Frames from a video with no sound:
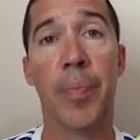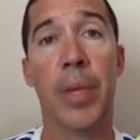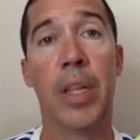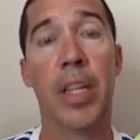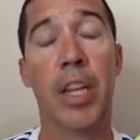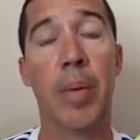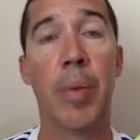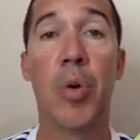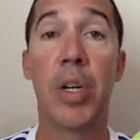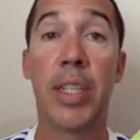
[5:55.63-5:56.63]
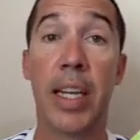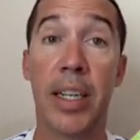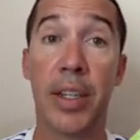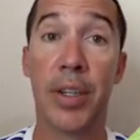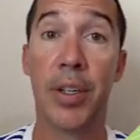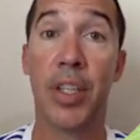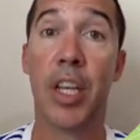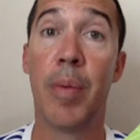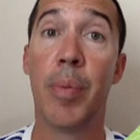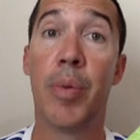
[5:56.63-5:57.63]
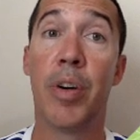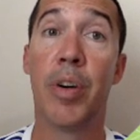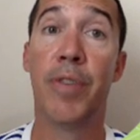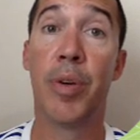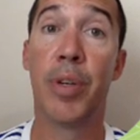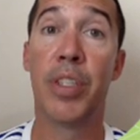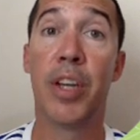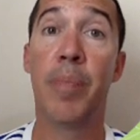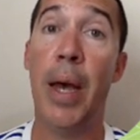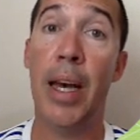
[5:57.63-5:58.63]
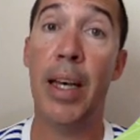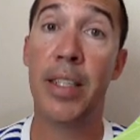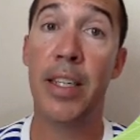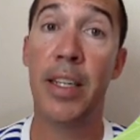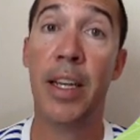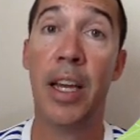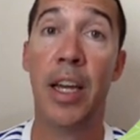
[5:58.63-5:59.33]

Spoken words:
a little bit more technical, a little bit more focused on passing